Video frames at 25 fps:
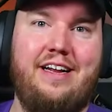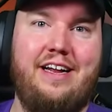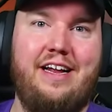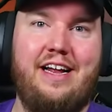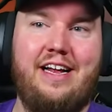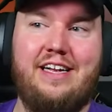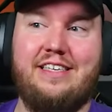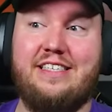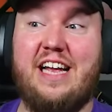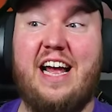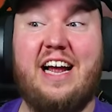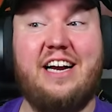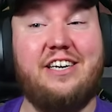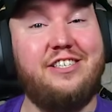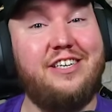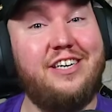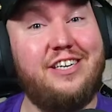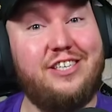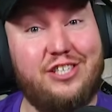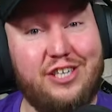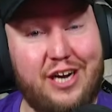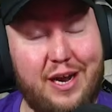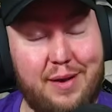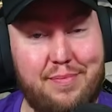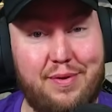is actually a
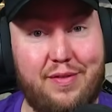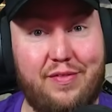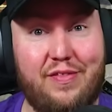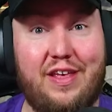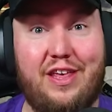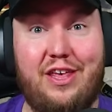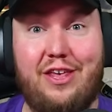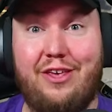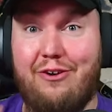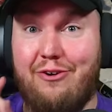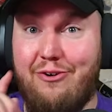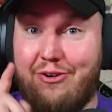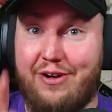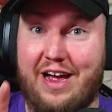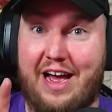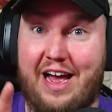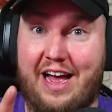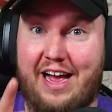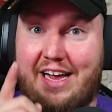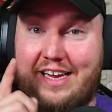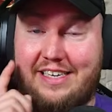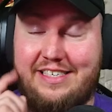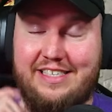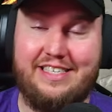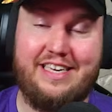champion that you
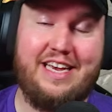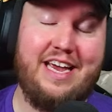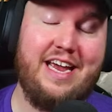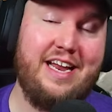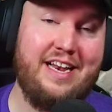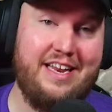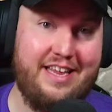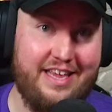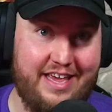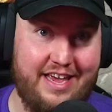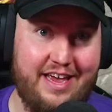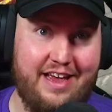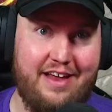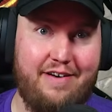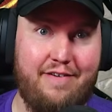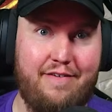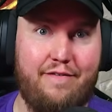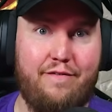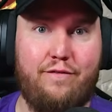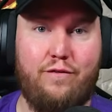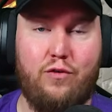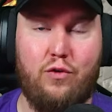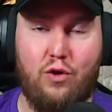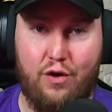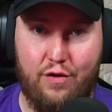guys can get
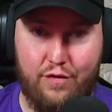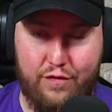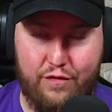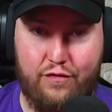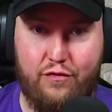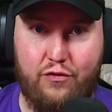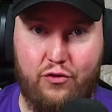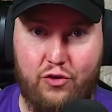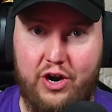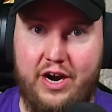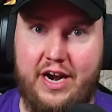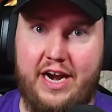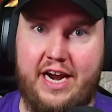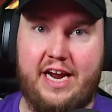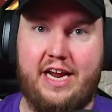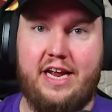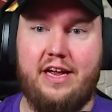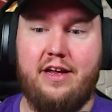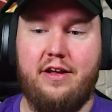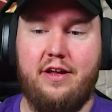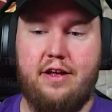for free.